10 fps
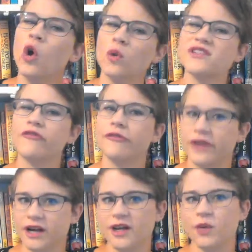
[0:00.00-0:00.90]
was a
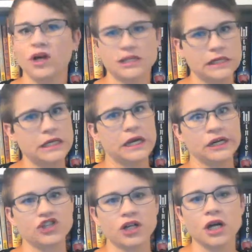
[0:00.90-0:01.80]
very well done
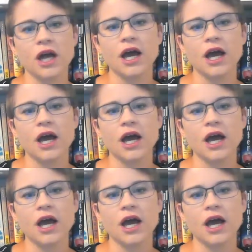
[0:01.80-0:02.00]
character.